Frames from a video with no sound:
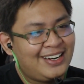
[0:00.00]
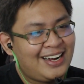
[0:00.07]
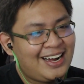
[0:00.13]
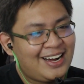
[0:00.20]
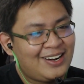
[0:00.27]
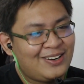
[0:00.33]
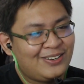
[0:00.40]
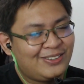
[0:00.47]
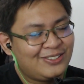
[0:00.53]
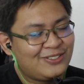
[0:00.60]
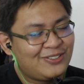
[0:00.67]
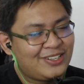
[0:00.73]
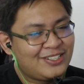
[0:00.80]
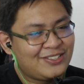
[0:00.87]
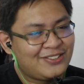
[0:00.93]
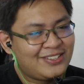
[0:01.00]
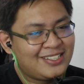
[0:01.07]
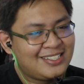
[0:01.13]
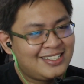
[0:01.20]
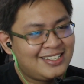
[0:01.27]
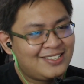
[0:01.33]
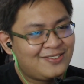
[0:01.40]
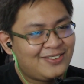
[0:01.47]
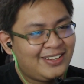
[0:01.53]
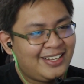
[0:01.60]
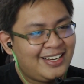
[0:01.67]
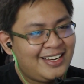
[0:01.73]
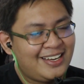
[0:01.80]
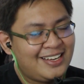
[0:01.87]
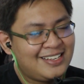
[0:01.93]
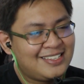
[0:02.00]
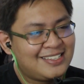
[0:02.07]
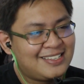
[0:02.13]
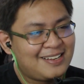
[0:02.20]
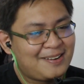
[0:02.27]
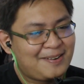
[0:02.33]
treacherous this really is.